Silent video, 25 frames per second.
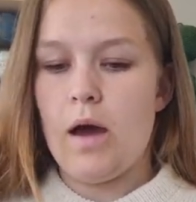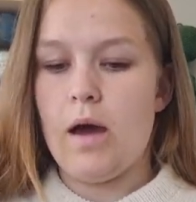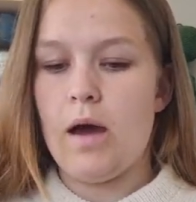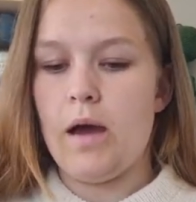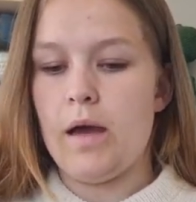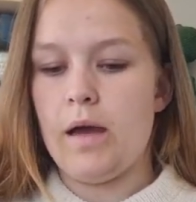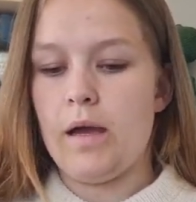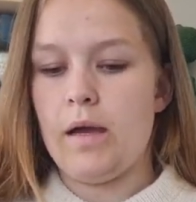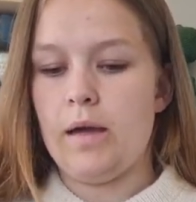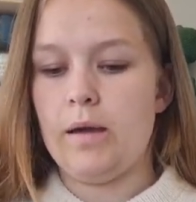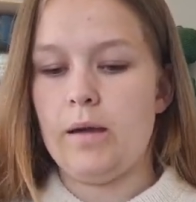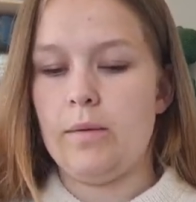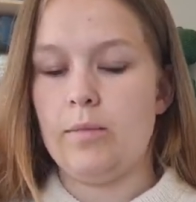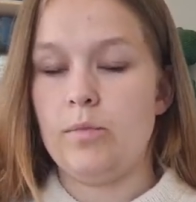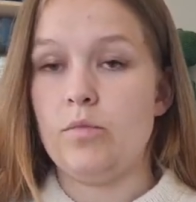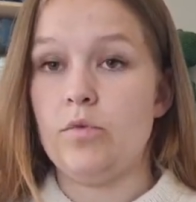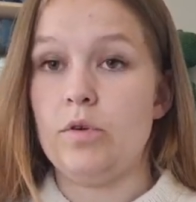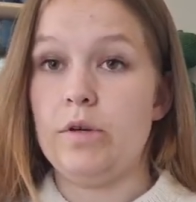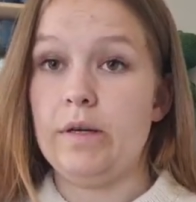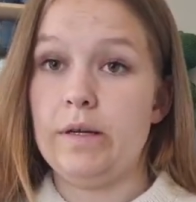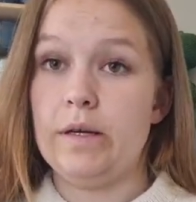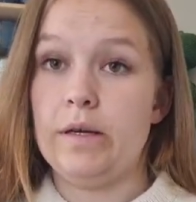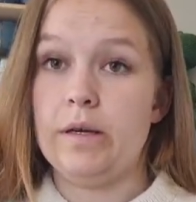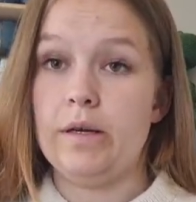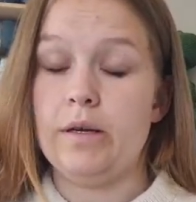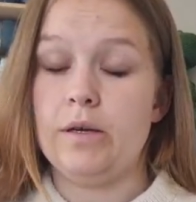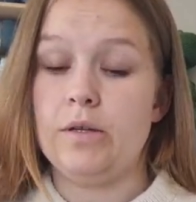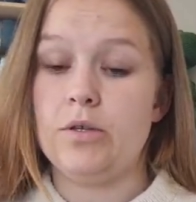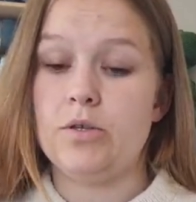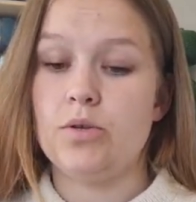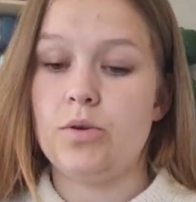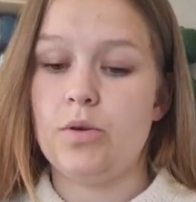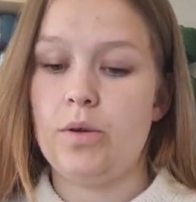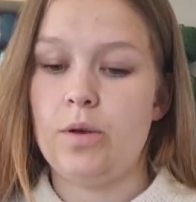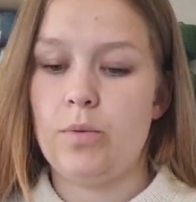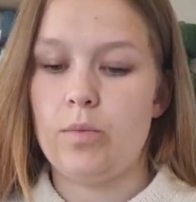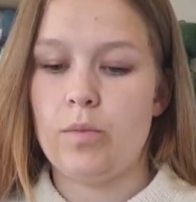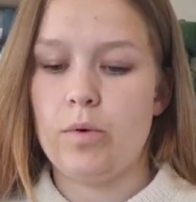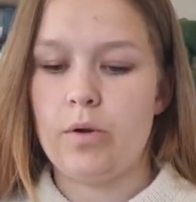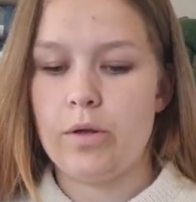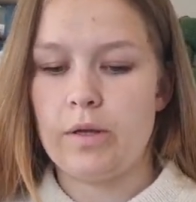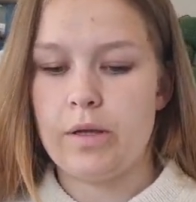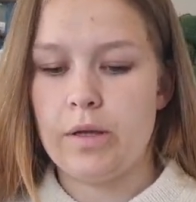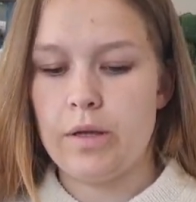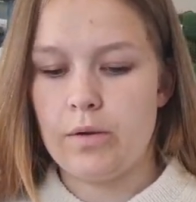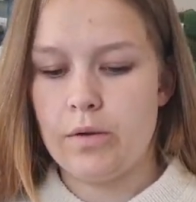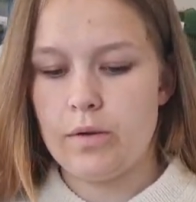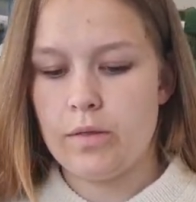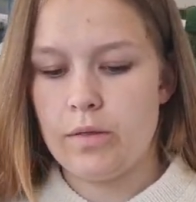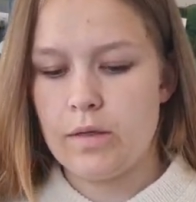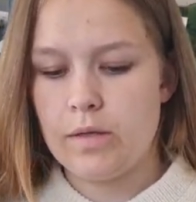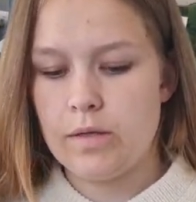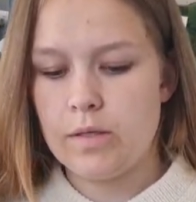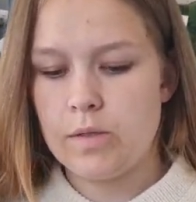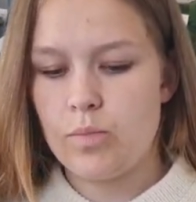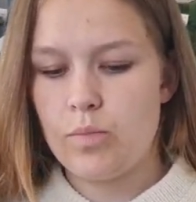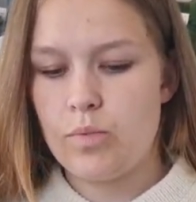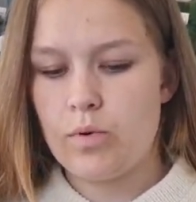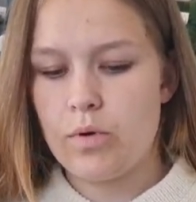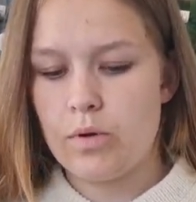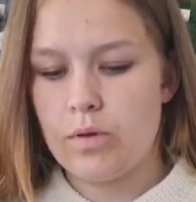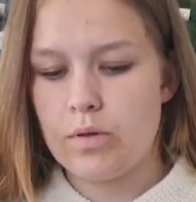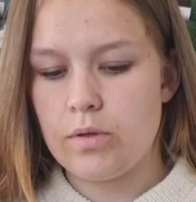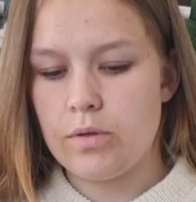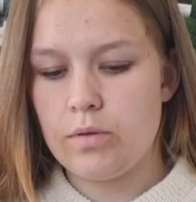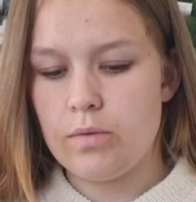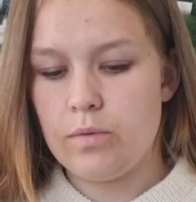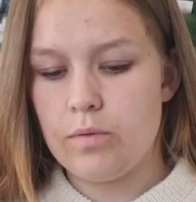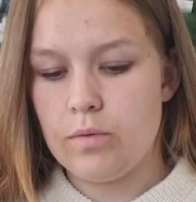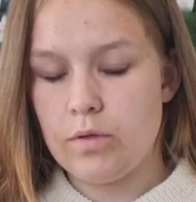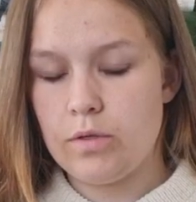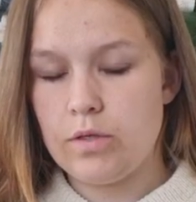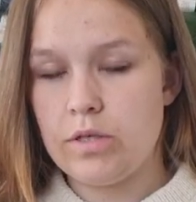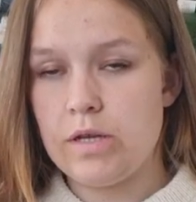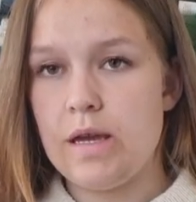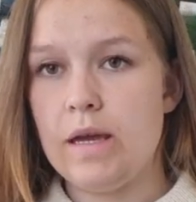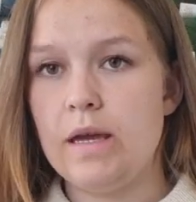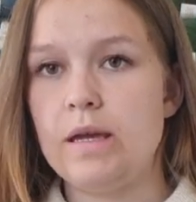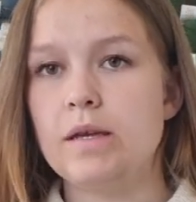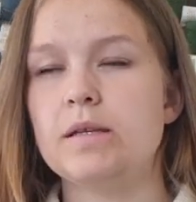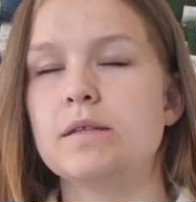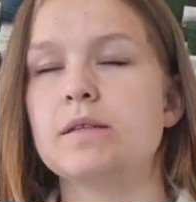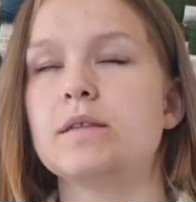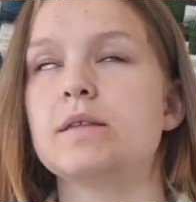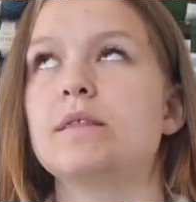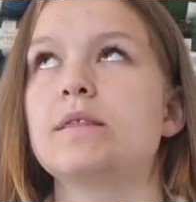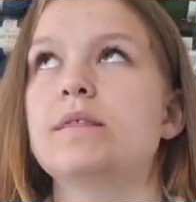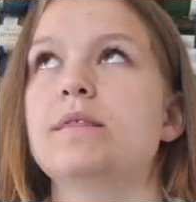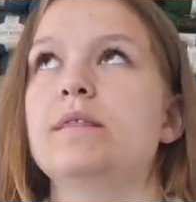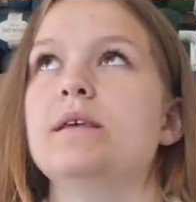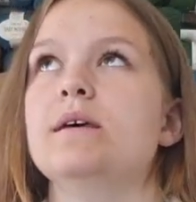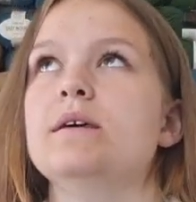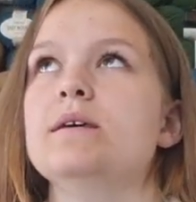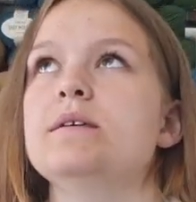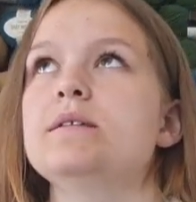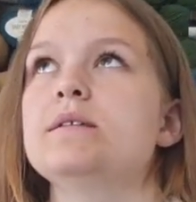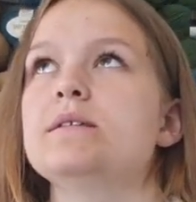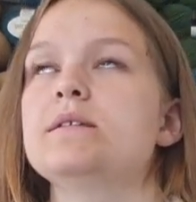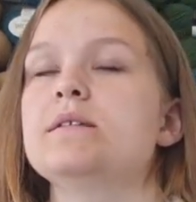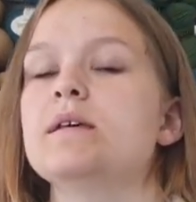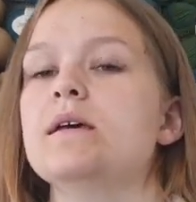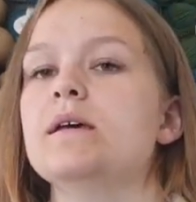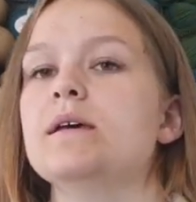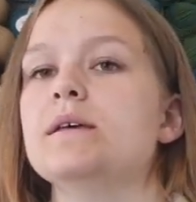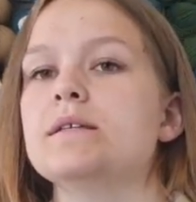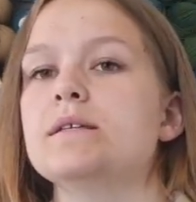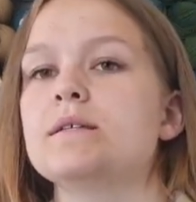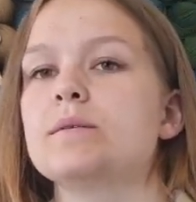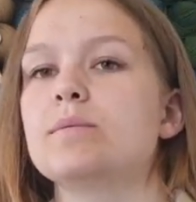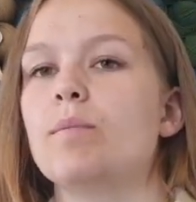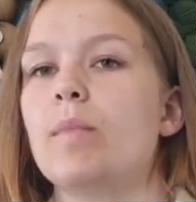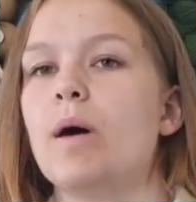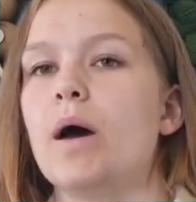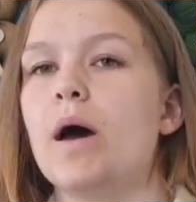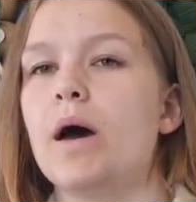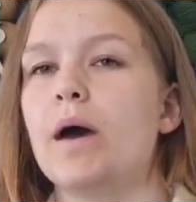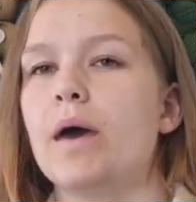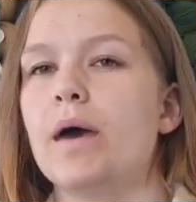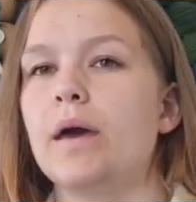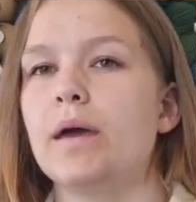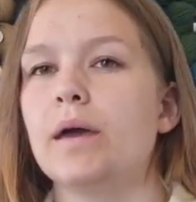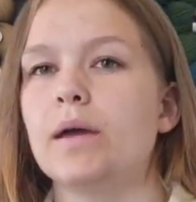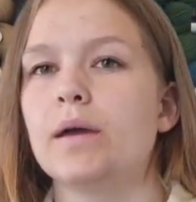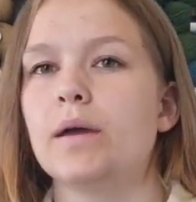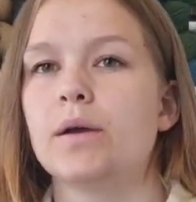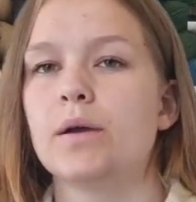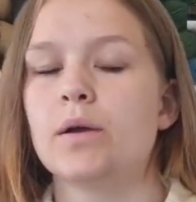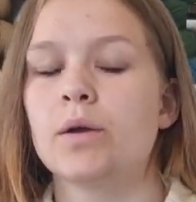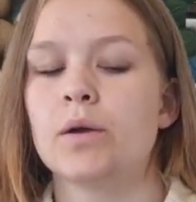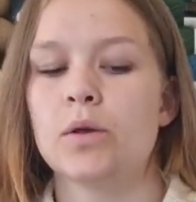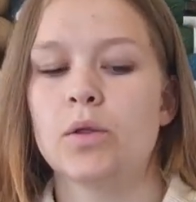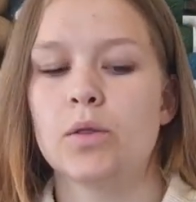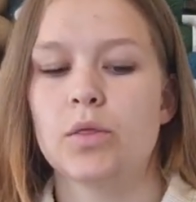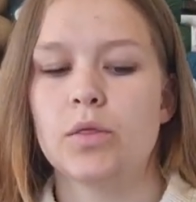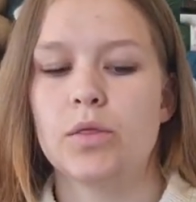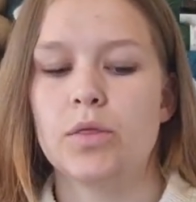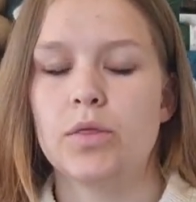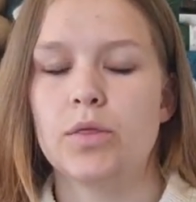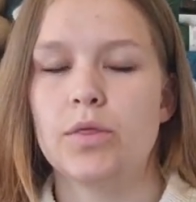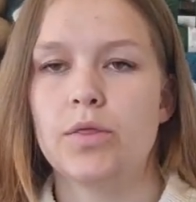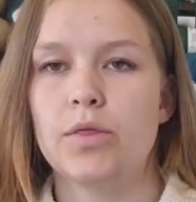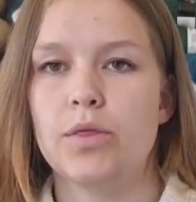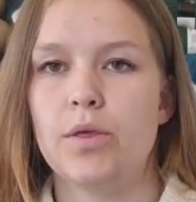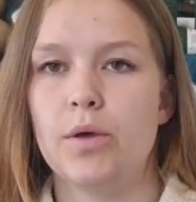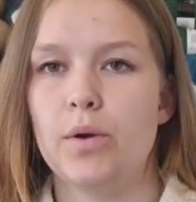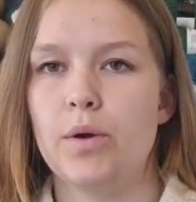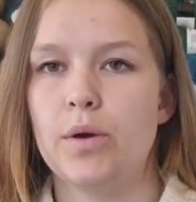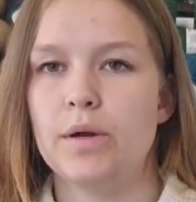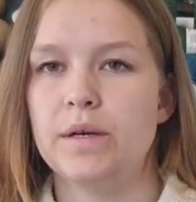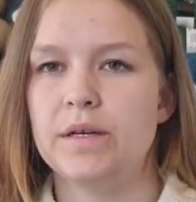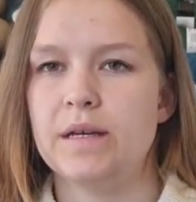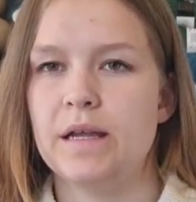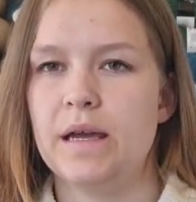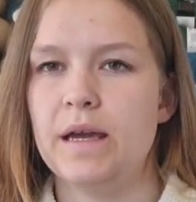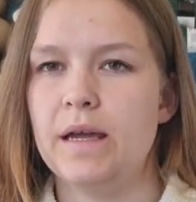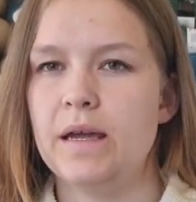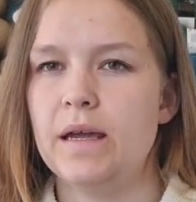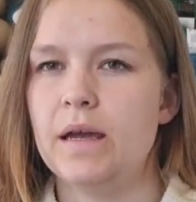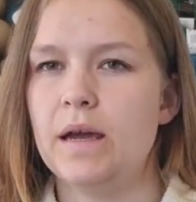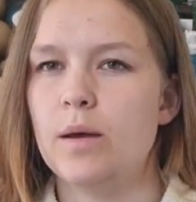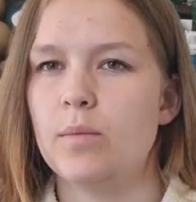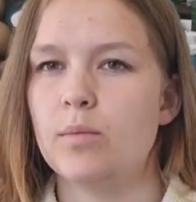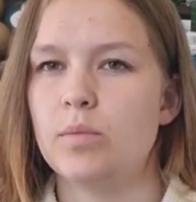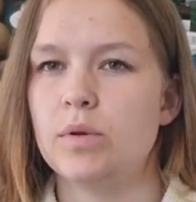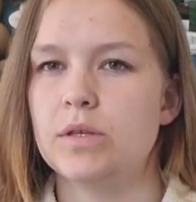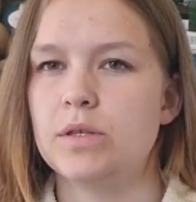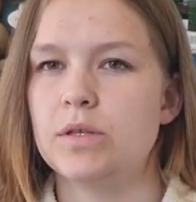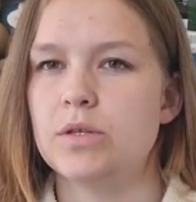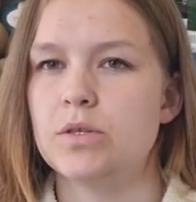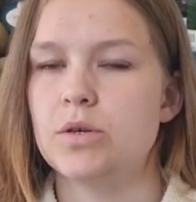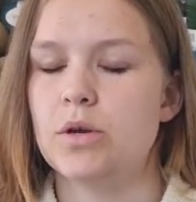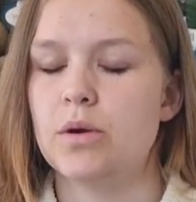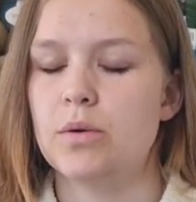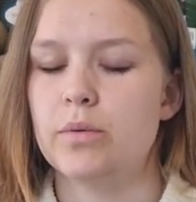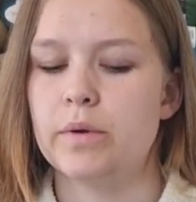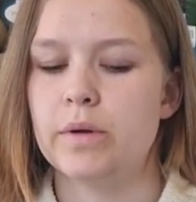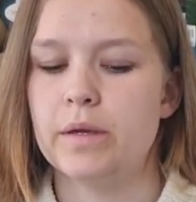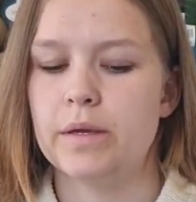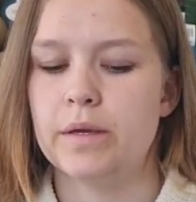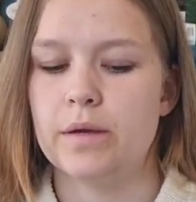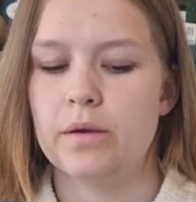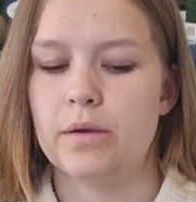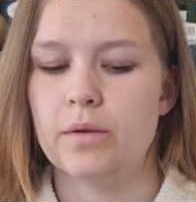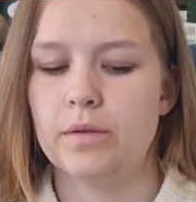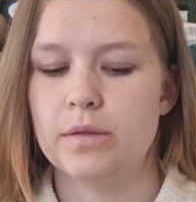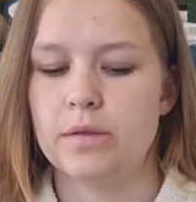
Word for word: I am really enjoying working on this project. This is my third day, I'm pretty sure, working